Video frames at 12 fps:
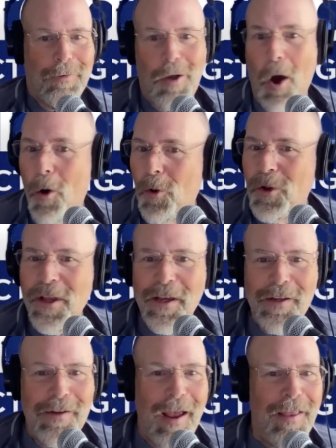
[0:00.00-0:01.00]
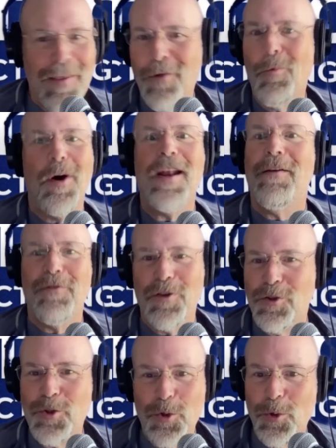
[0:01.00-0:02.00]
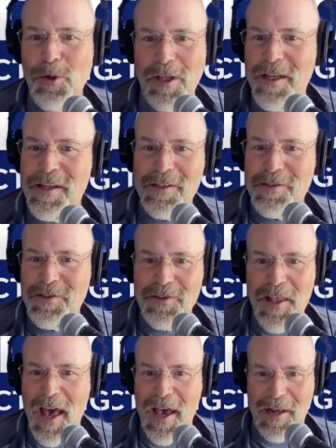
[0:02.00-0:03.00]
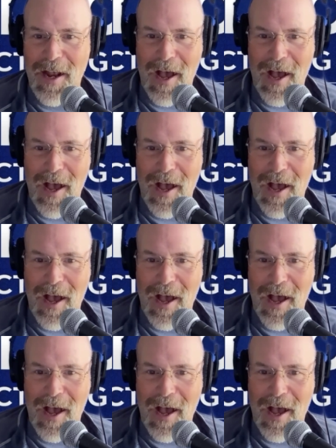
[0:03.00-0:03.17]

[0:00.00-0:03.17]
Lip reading: and then whatever the tool is that